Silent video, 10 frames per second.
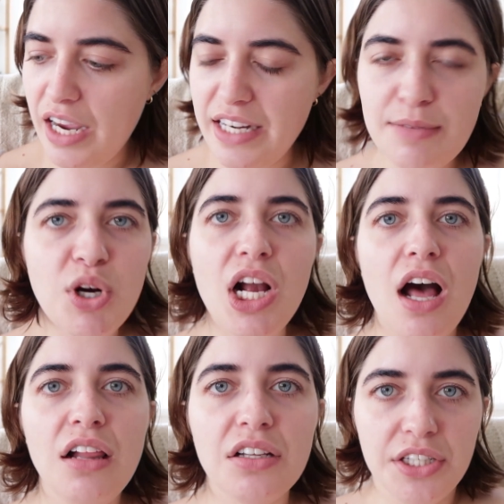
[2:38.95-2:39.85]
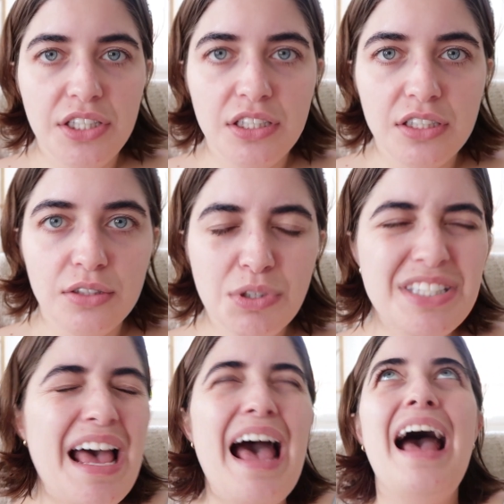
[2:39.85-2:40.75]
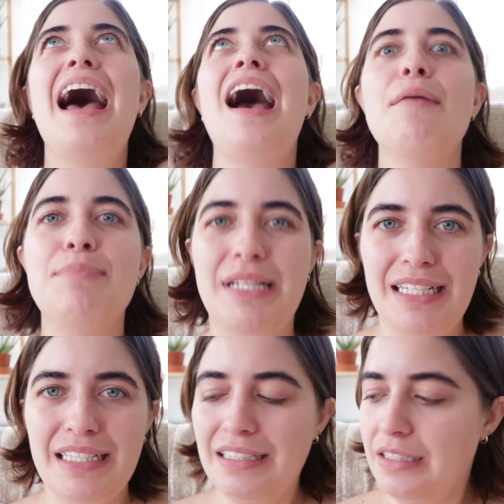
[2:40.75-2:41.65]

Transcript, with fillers: I need more color. What's happening?